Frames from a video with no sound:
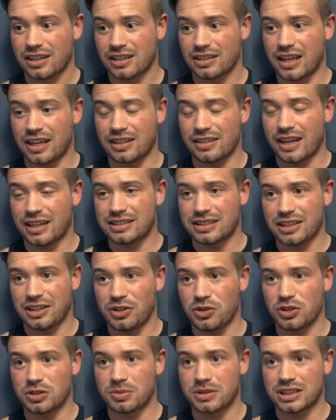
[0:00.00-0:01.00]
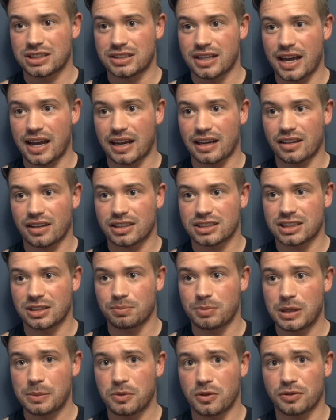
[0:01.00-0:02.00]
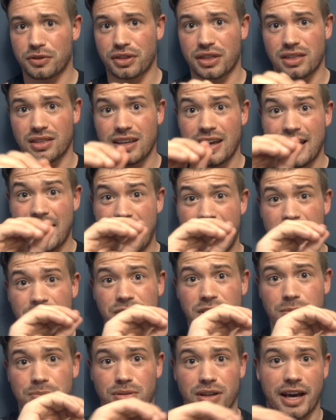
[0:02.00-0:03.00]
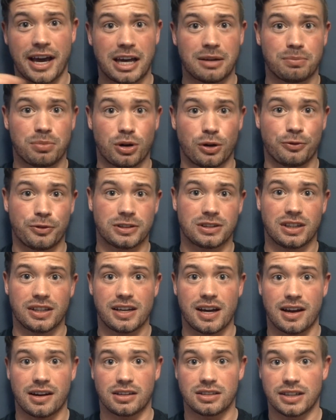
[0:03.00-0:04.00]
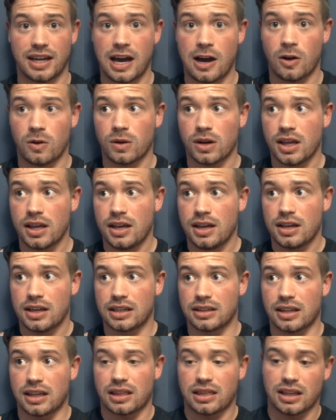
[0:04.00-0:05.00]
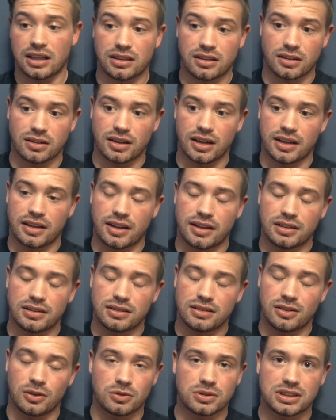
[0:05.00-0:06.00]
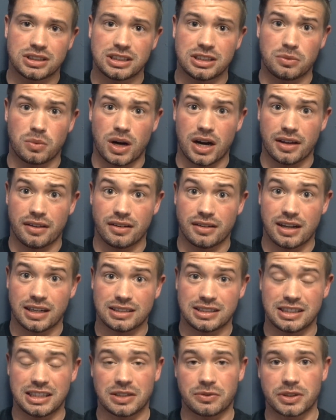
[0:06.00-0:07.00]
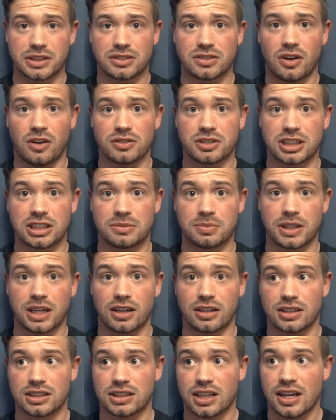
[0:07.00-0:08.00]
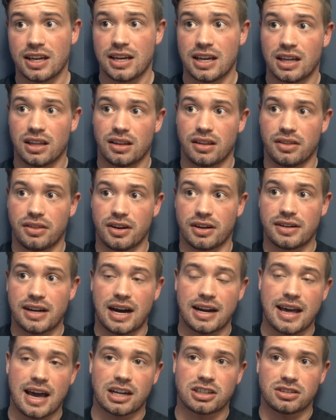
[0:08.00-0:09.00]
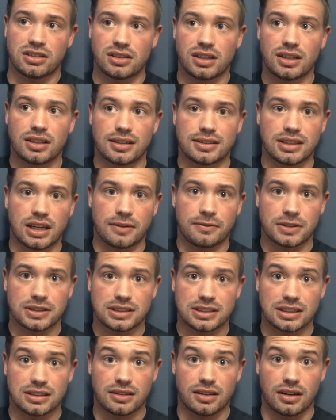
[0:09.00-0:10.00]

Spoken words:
That's a huge mistake. Like, some people have their plan perfectly ironed out, and they don't see why they're not seeing results. It's because they're not actually in a deficit.